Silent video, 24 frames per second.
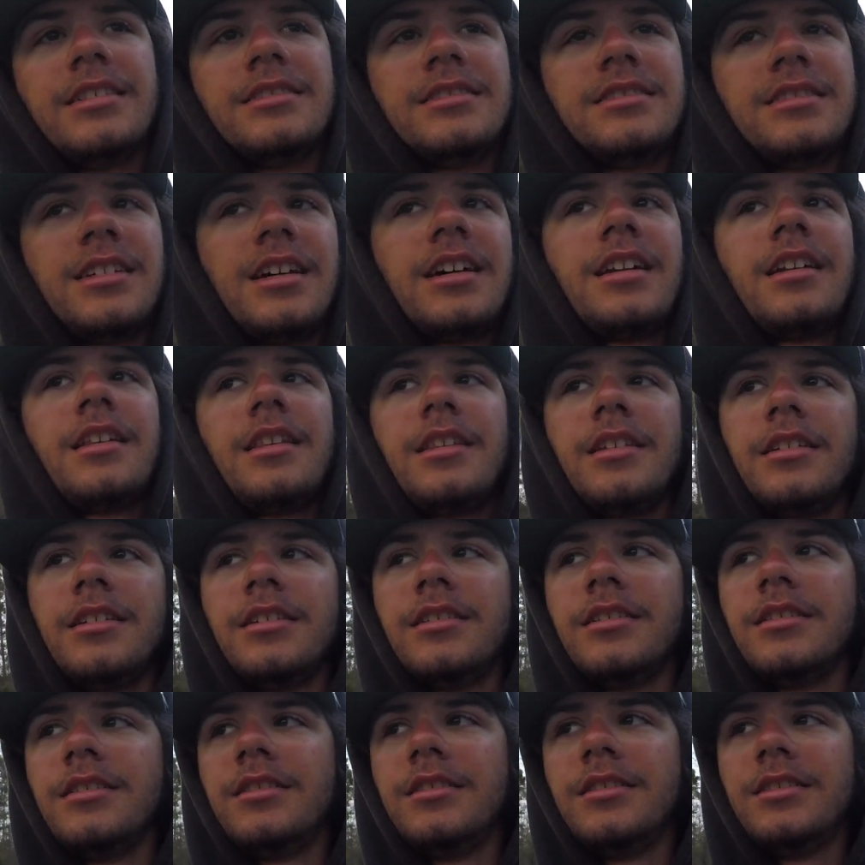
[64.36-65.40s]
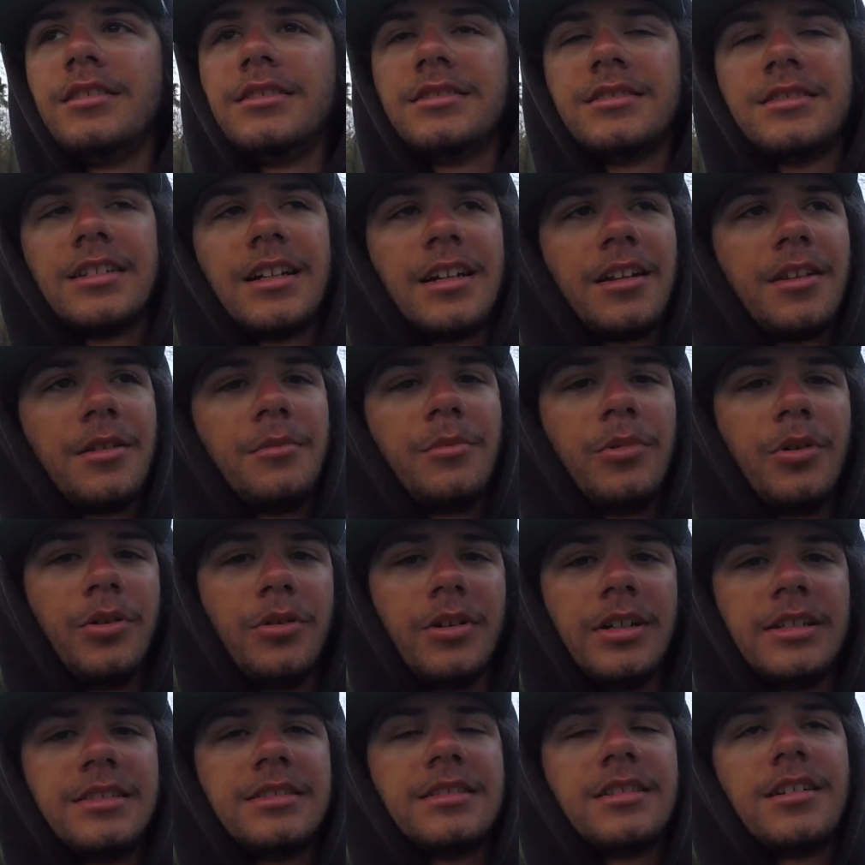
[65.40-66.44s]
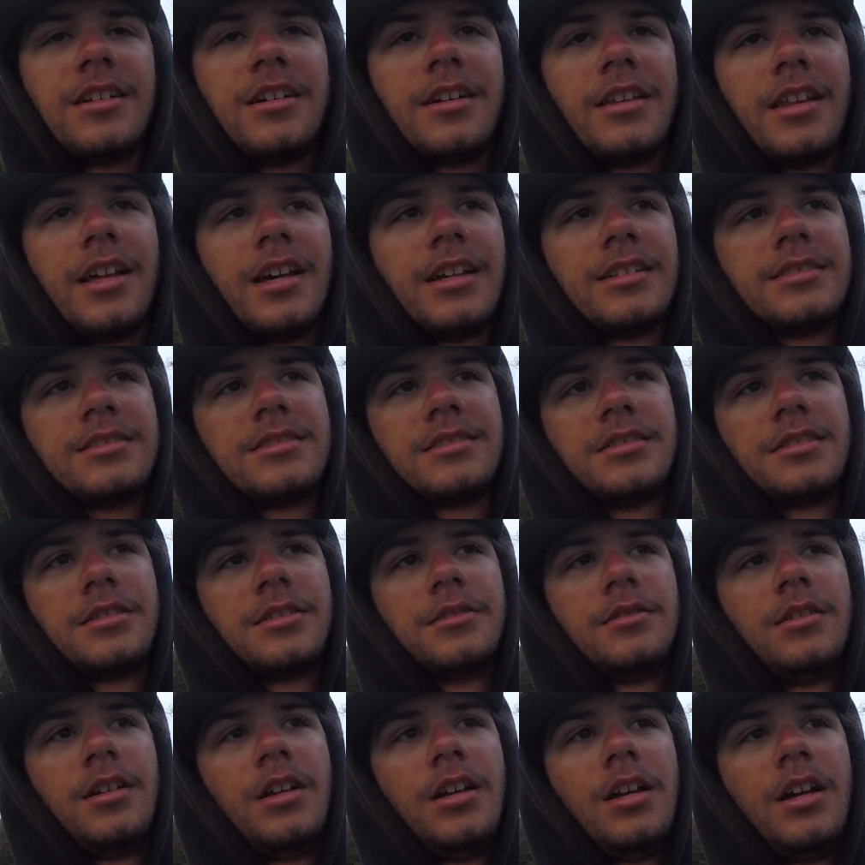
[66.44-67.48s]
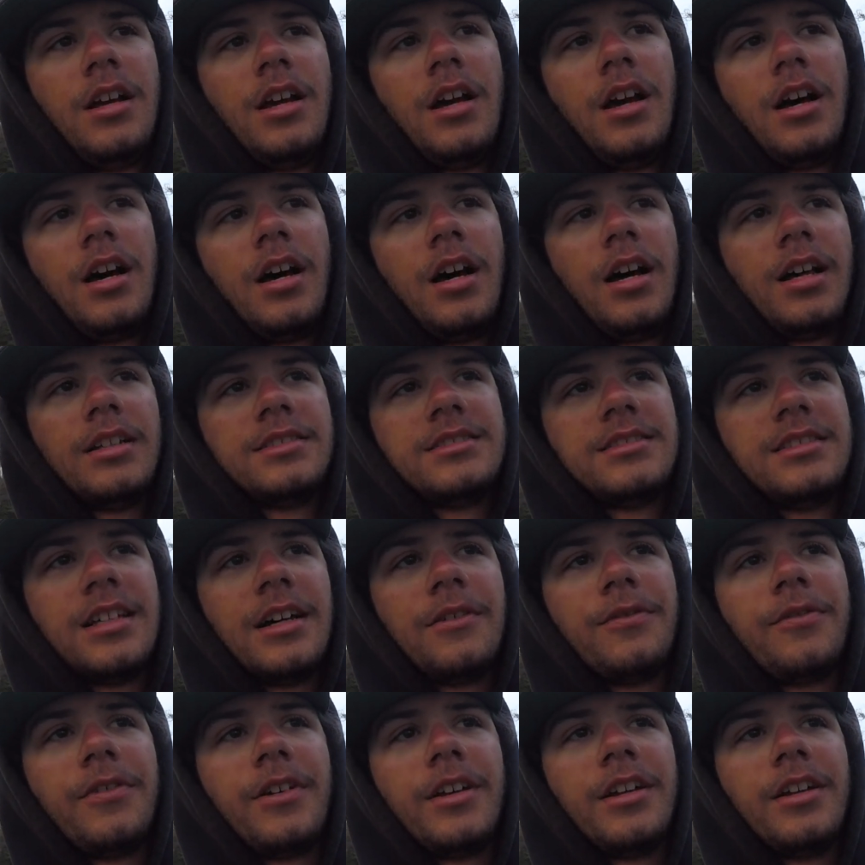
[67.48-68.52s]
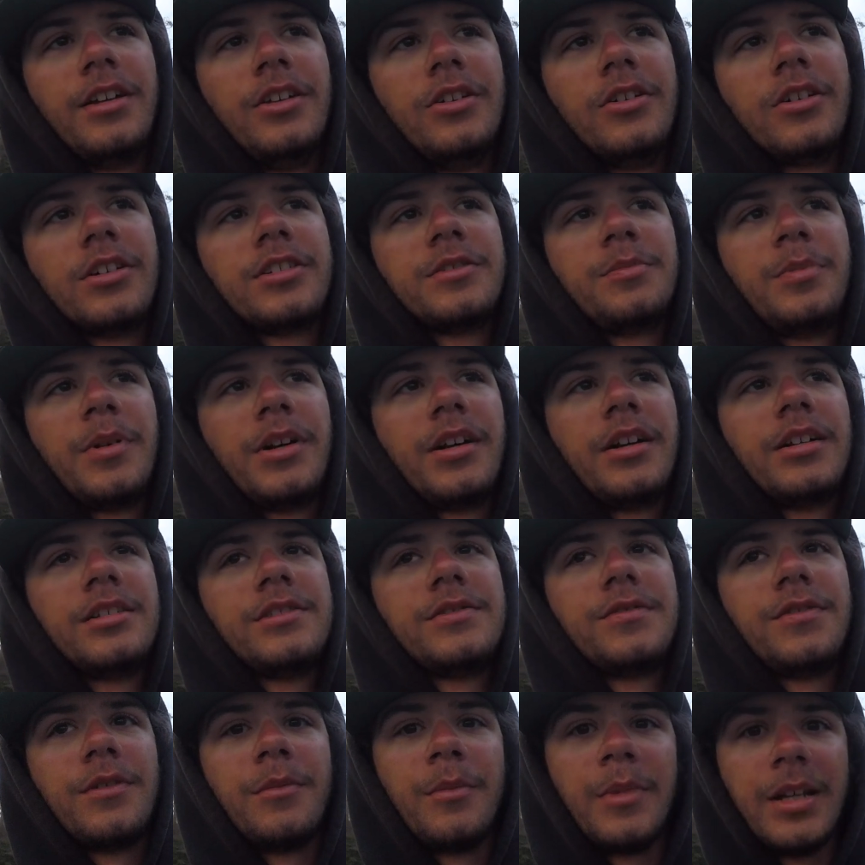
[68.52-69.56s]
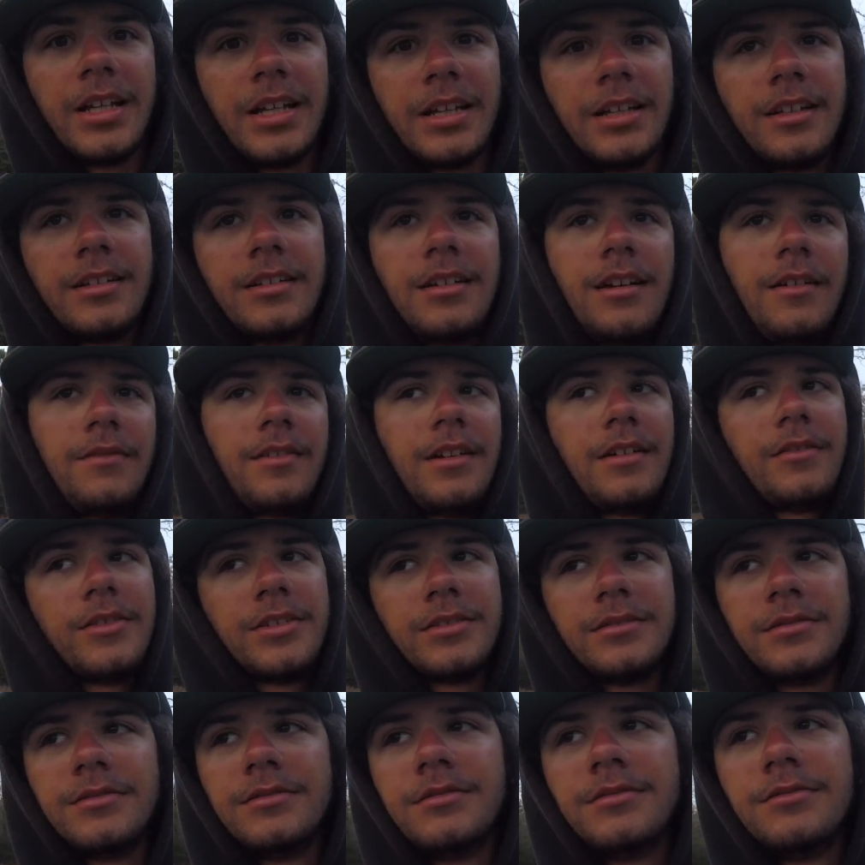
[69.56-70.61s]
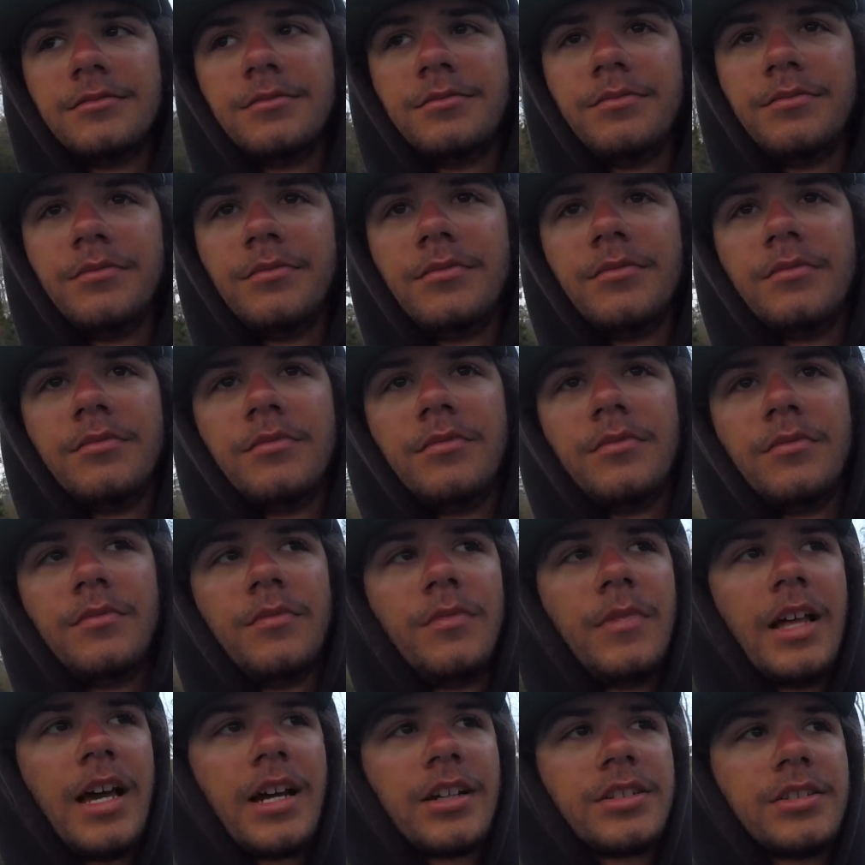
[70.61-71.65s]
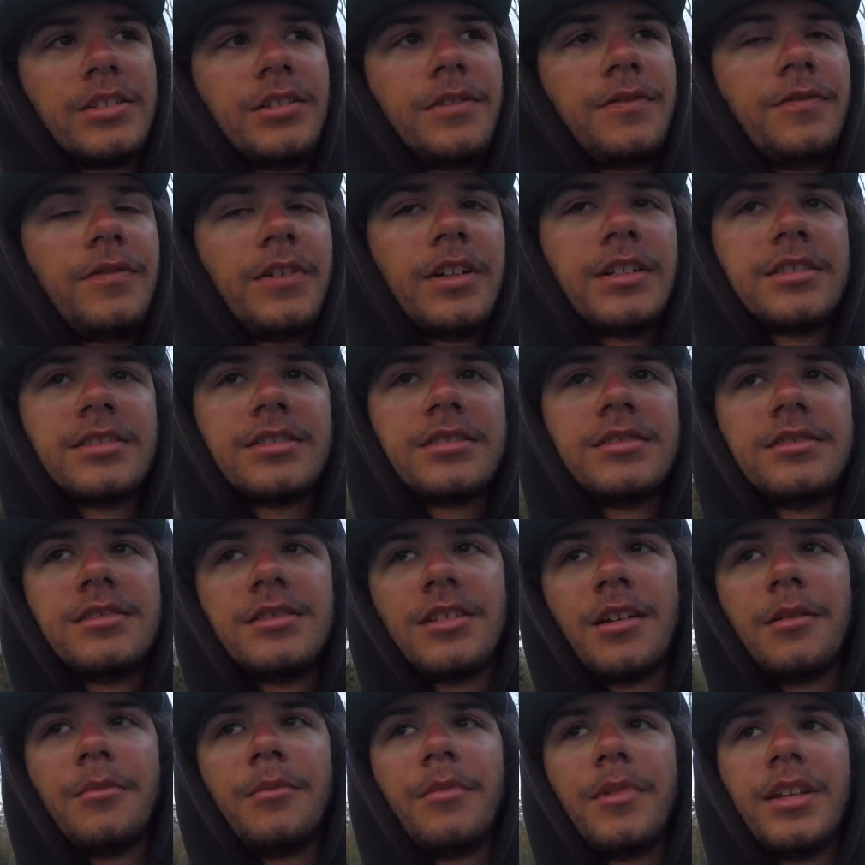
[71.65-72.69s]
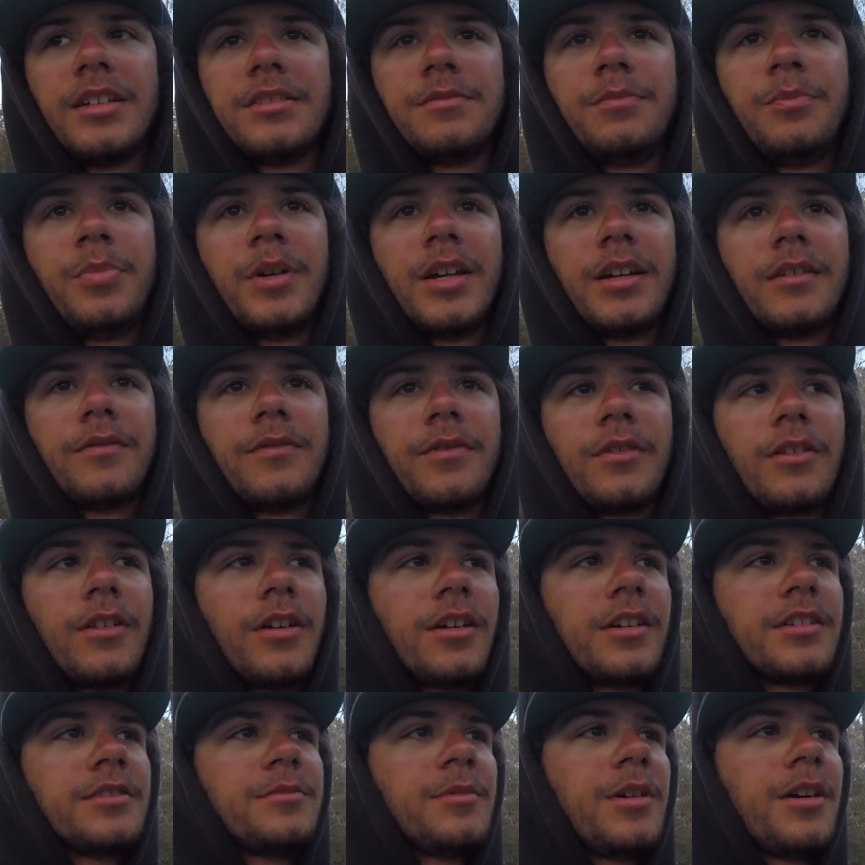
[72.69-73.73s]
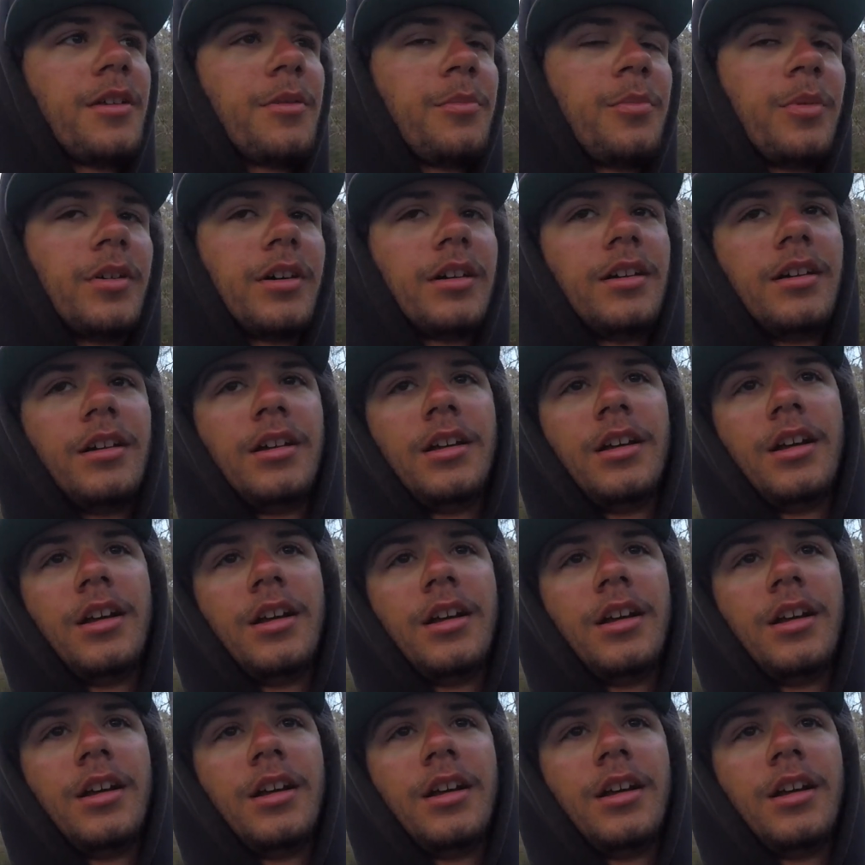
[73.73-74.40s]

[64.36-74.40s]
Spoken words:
inside of the buoys and all that. So it's definitely a new experience for me. I've never actually fished something this big for largemouth, but